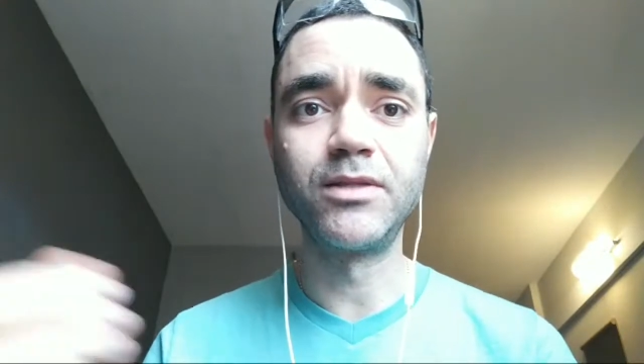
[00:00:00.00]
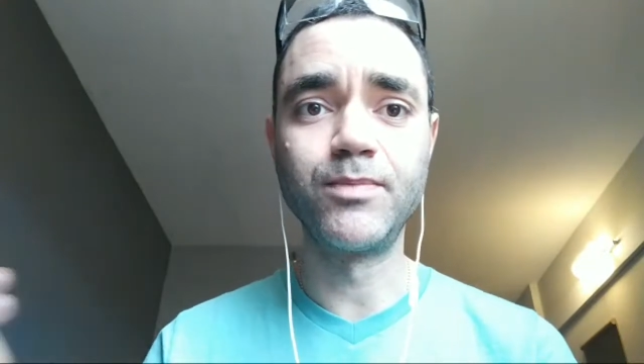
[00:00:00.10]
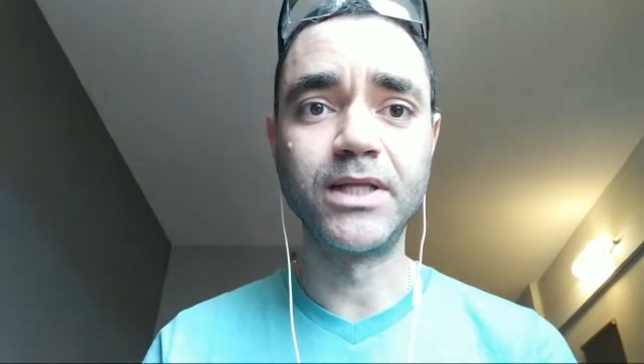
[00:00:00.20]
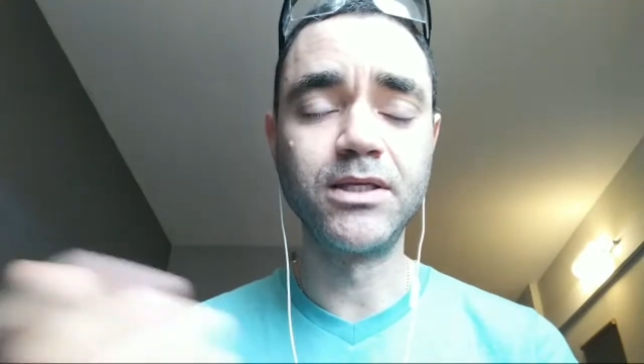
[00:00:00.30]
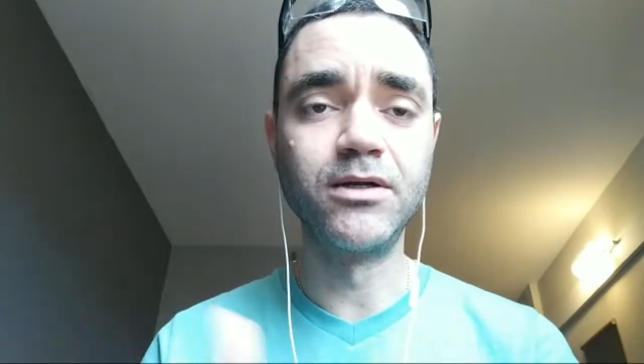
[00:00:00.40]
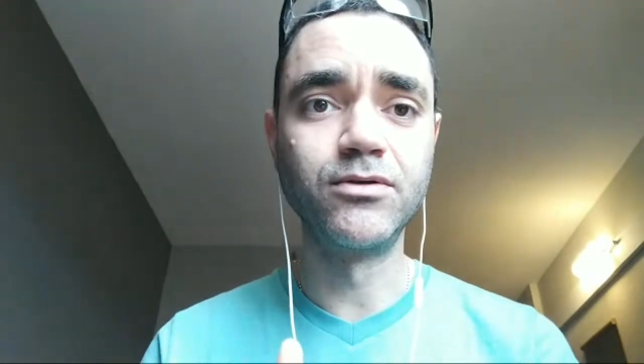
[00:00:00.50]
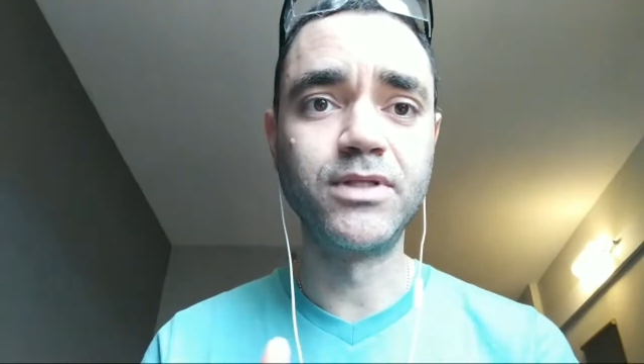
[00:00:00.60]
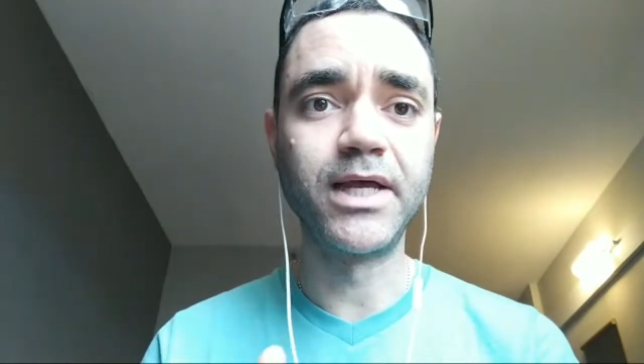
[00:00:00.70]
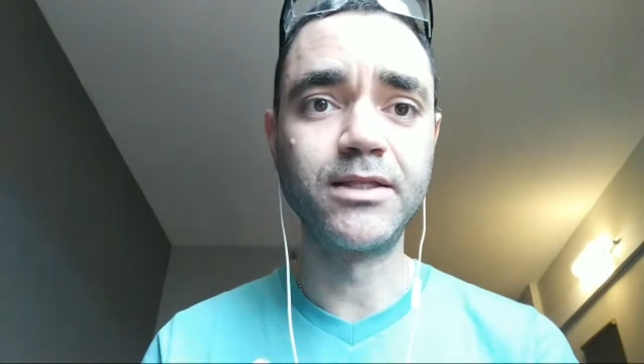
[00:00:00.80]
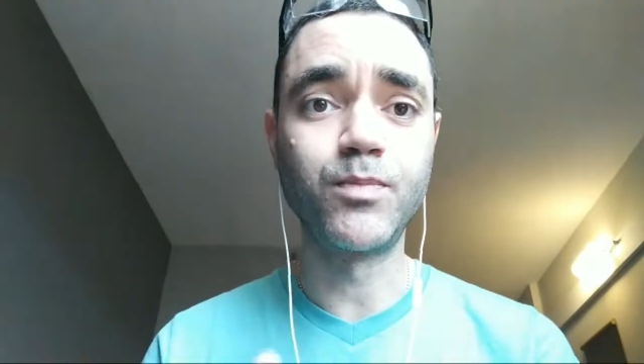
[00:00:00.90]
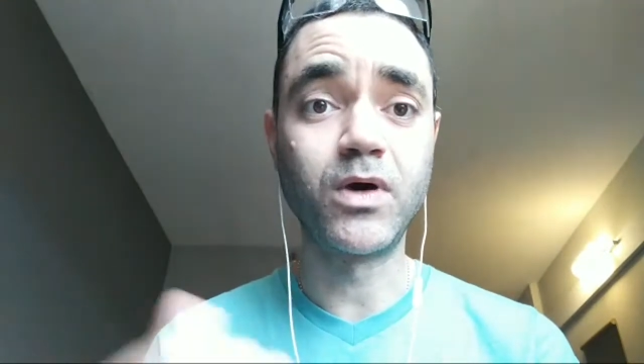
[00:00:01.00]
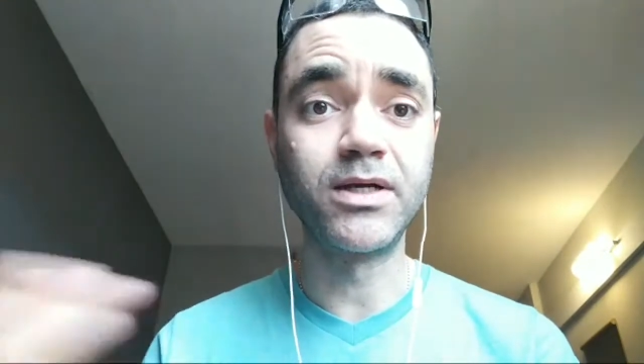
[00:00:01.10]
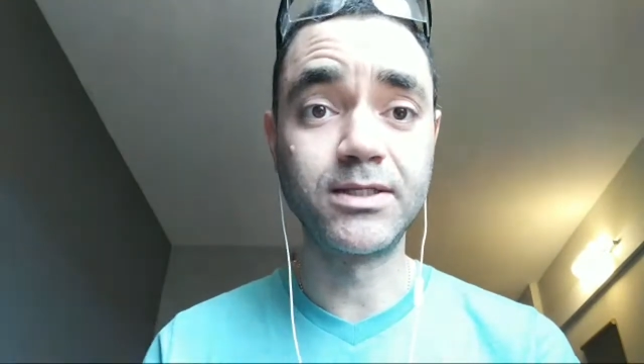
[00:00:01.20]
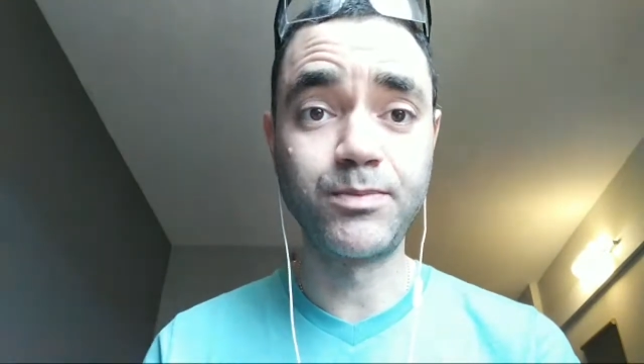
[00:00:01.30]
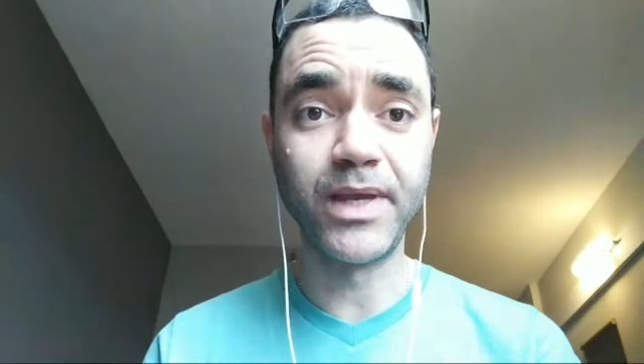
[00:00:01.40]
materials that are more
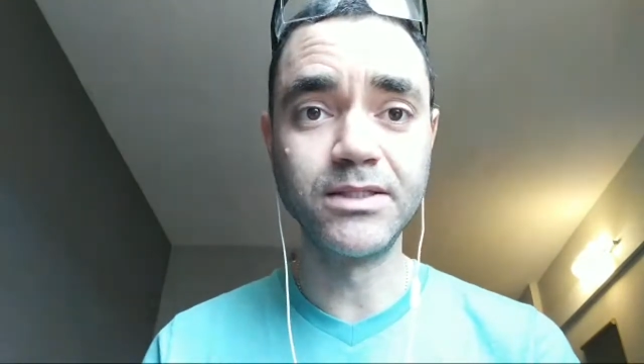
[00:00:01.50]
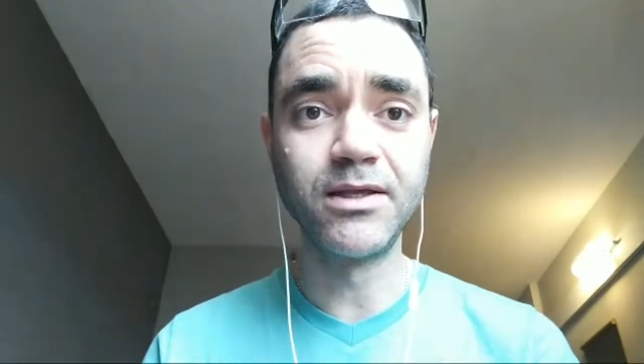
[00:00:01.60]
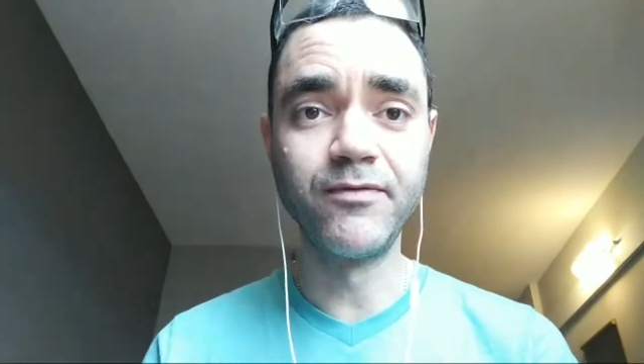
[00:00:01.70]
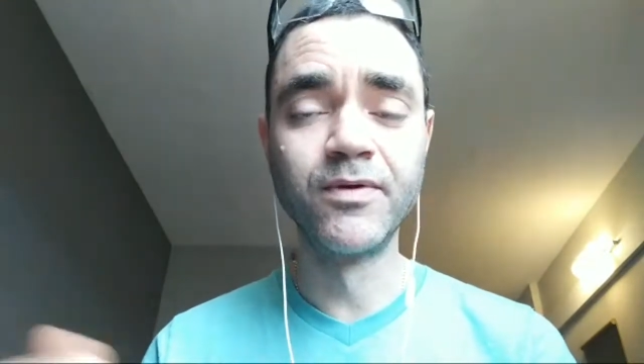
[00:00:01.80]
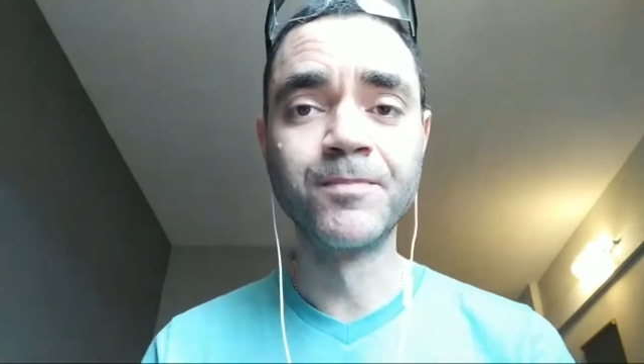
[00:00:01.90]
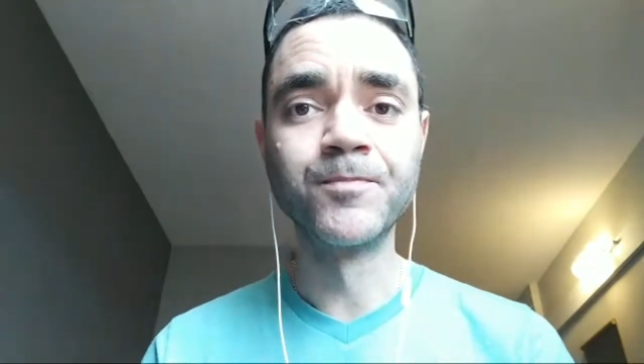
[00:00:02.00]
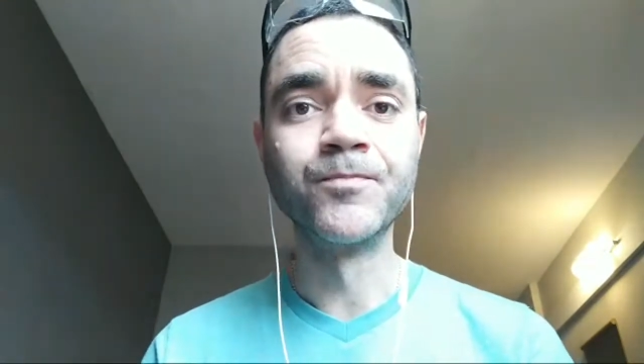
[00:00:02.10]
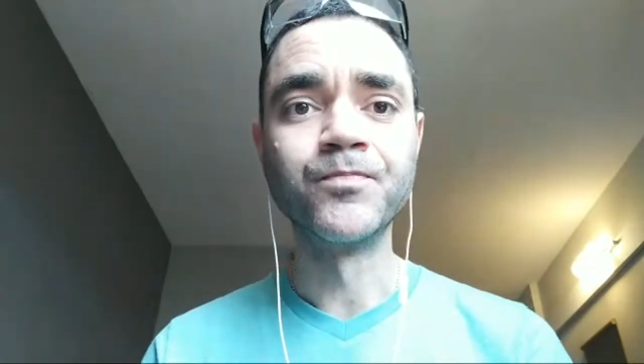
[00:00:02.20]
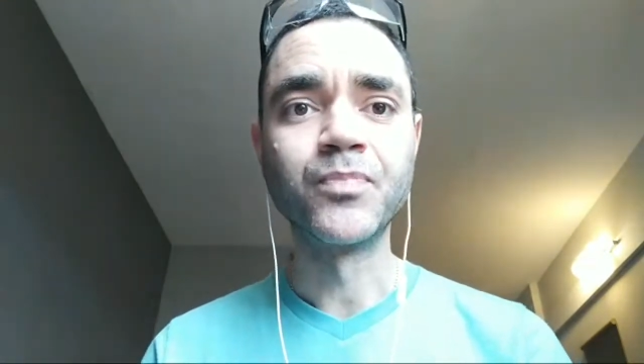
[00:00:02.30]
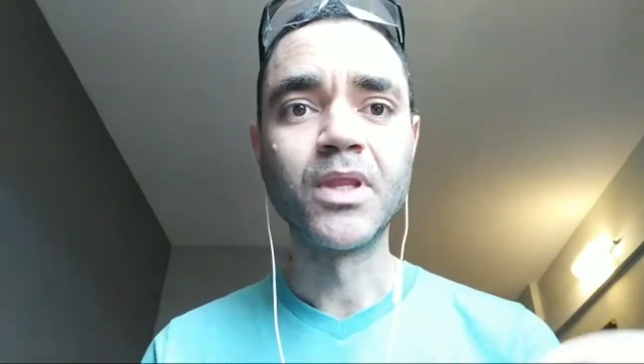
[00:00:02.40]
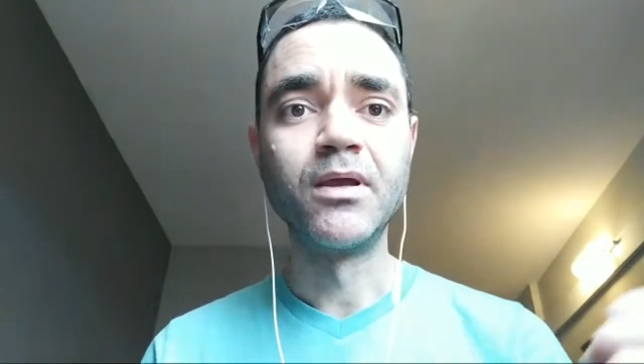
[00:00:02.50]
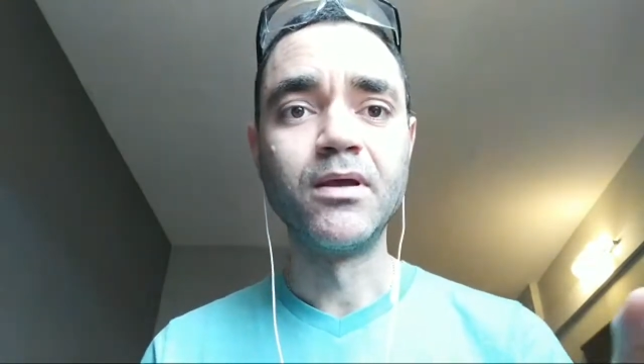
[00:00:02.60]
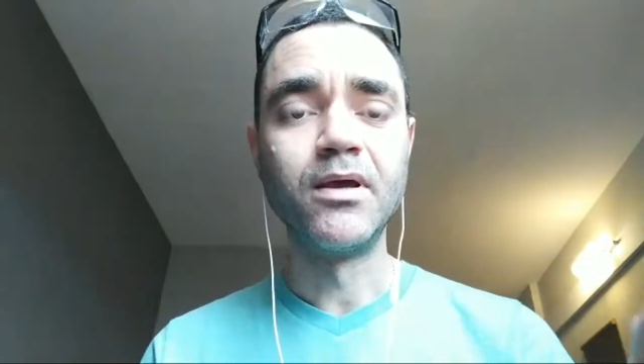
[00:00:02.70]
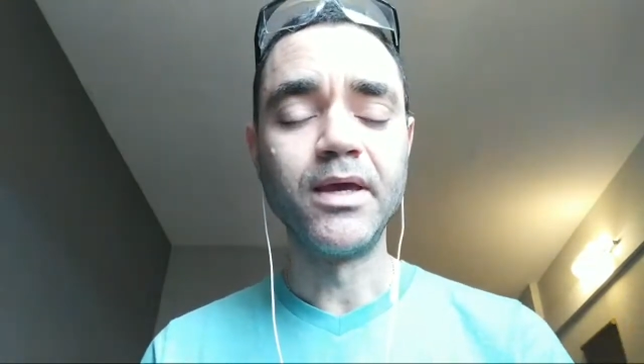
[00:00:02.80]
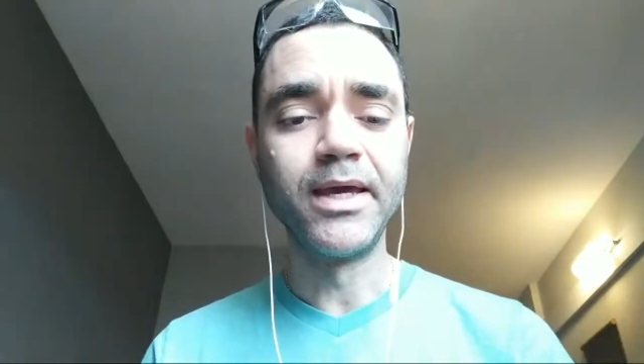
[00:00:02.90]
expensive.
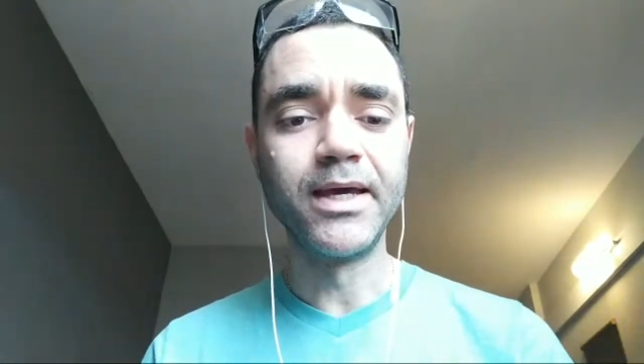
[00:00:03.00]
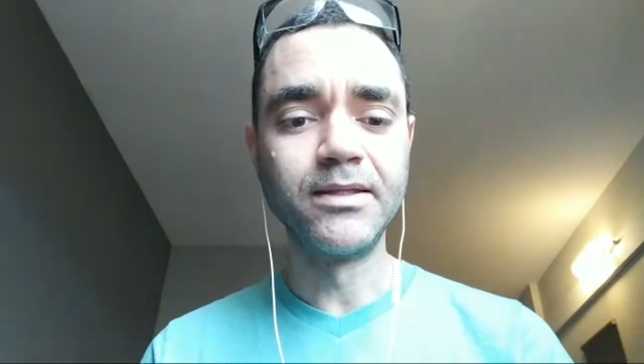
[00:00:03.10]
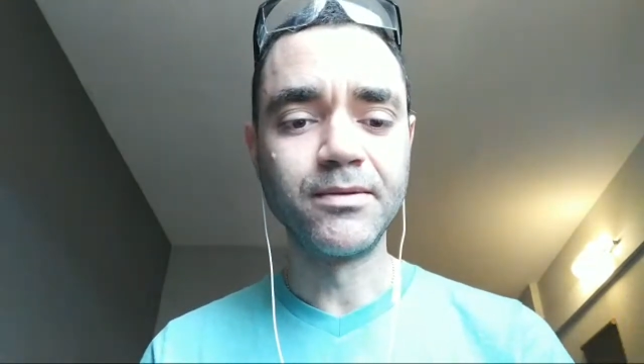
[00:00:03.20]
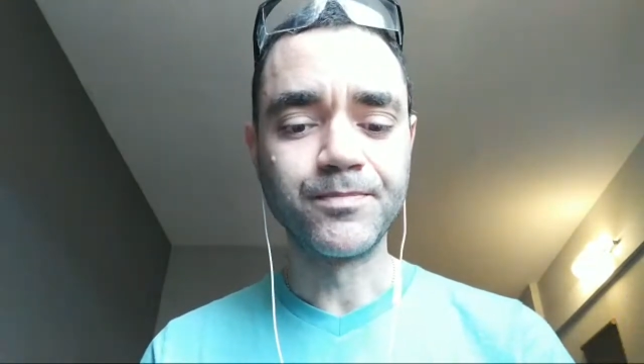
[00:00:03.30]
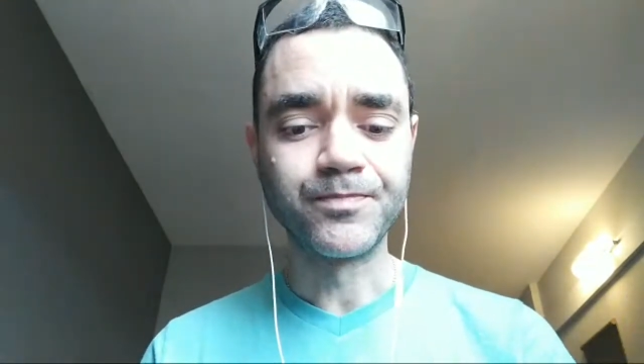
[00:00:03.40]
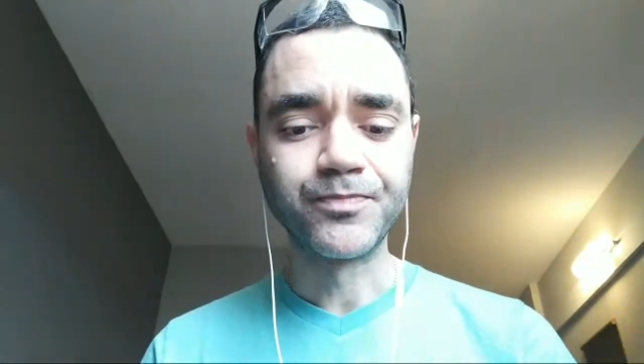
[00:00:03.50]
And